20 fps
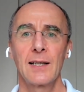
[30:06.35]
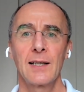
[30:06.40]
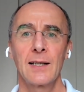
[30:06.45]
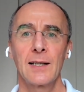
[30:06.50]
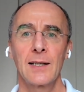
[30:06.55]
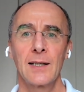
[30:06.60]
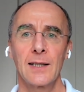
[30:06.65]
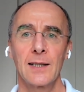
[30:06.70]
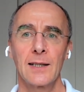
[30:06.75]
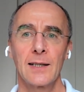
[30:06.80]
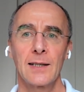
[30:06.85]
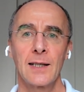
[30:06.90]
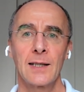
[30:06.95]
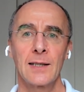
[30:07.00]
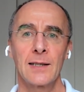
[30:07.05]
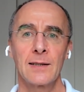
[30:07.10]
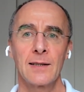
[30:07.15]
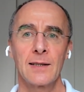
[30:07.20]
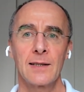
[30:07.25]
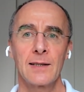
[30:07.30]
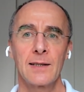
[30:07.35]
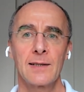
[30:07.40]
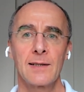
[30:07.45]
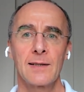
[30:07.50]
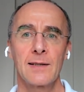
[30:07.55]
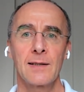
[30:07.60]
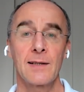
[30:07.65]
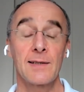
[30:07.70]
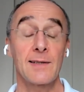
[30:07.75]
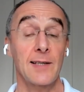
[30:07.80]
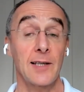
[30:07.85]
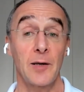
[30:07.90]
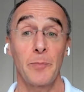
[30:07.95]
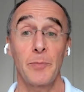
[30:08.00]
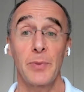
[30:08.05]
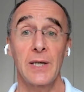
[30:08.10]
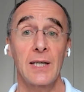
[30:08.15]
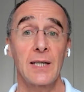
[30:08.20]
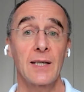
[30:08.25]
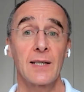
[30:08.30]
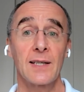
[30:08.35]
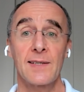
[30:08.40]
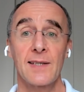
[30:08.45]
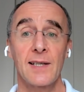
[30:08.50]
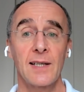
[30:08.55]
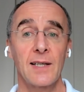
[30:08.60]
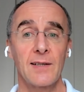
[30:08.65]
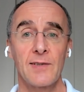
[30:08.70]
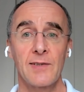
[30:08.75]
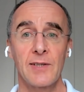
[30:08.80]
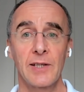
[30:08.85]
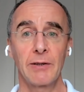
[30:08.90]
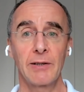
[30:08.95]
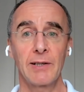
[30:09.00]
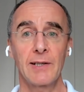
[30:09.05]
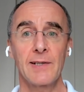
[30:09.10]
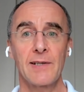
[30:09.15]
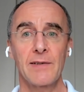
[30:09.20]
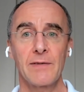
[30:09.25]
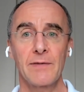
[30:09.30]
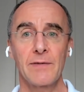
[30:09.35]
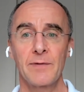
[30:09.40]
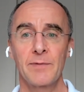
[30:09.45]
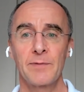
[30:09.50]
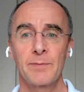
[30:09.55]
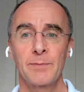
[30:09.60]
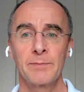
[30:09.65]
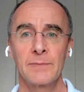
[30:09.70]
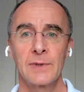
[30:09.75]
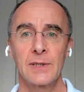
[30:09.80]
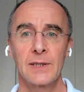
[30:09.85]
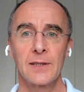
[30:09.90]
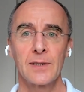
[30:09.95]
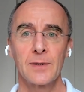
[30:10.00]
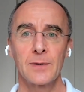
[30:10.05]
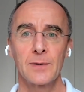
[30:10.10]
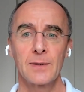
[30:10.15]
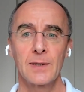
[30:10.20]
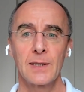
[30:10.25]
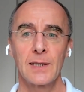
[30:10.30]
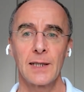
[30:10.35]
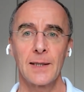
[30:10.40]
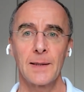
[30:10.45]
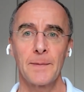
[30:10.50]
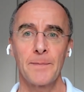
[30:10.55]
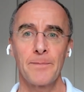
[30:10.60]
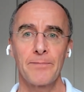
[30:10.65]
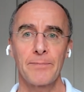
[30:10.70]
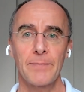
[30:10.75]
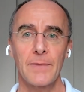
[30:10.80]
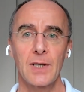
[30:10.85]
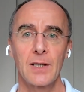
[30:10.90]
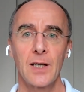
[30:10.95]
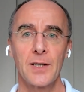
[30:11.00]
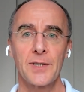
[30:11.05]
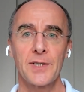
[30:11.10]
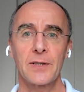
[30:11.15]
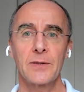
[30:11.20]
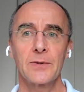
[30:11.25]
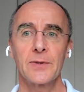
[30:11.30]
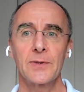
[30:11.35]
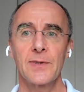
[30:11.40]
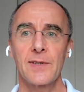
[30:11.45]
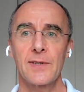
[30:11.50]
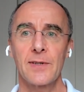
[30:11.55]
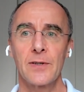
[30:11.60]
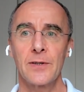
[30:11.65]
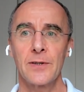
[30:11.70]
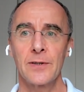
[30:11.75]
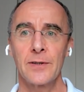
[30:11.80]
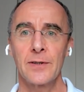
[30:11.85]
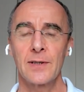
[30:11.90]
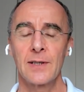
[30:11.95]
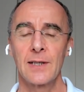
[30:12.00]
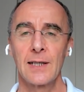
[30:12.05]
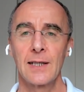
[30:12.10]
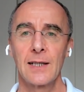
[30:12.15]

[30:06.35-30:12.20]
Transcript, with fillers: Uh, and the SCMP has had a series of you know um, articles on